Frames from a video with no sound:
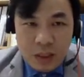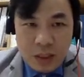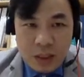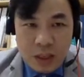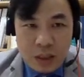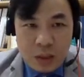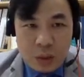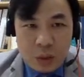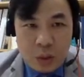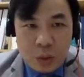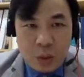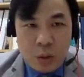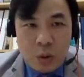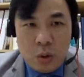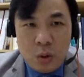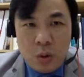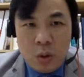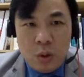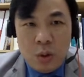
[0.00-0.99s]
is
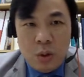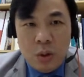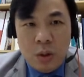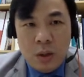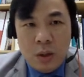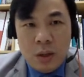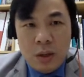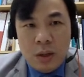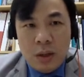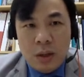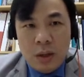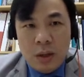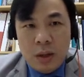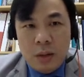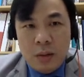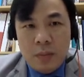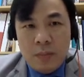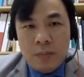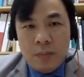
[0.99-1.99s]
no
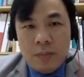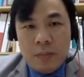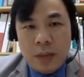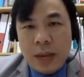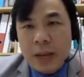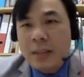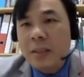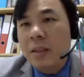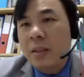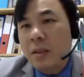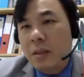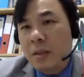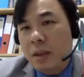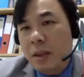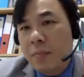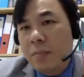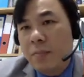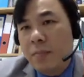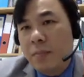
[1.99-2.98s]
x
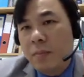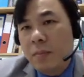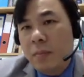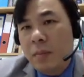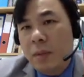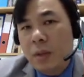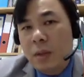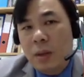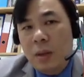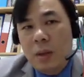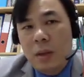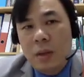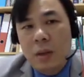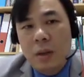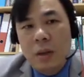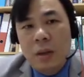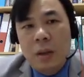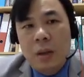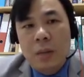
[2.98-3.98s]
intercept, okay,
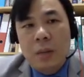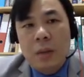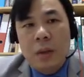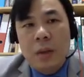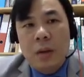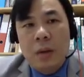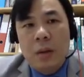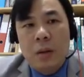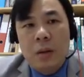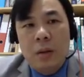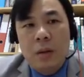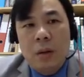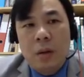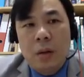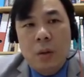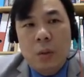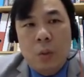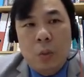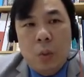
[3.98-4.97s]
because
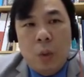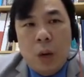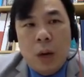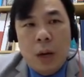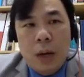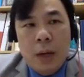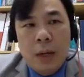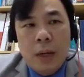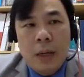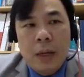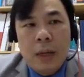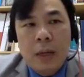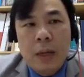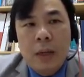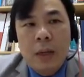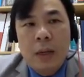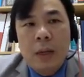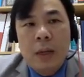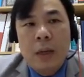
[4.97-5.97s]
y
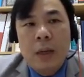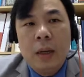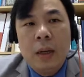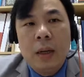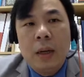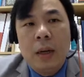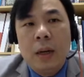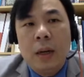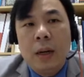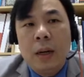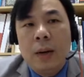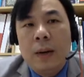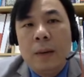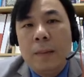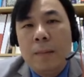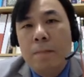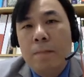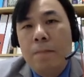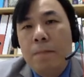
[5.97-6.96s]

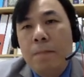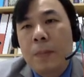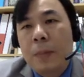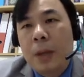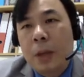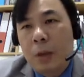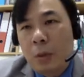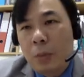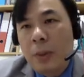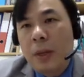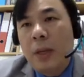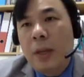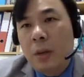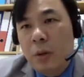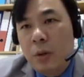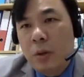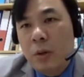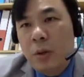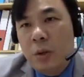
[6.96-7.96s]
um, cannot be
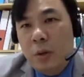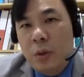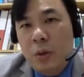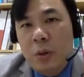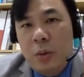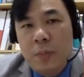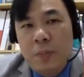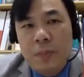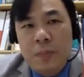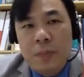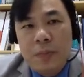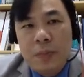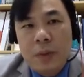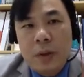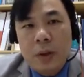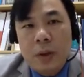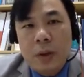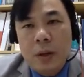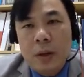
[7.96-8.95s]
equal to 0,
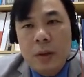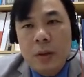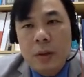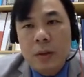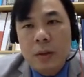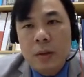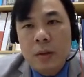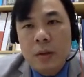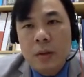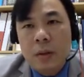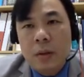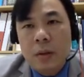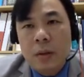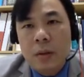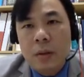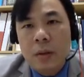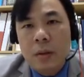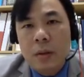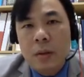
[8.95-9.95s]
right?
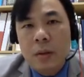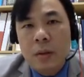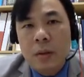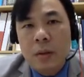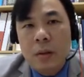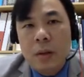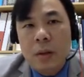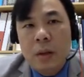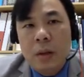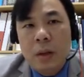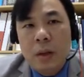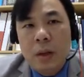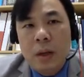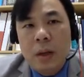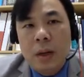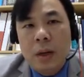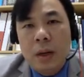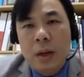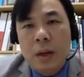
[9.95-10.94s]
So
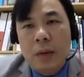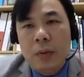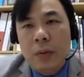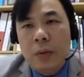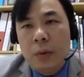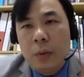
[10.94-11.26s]
therefore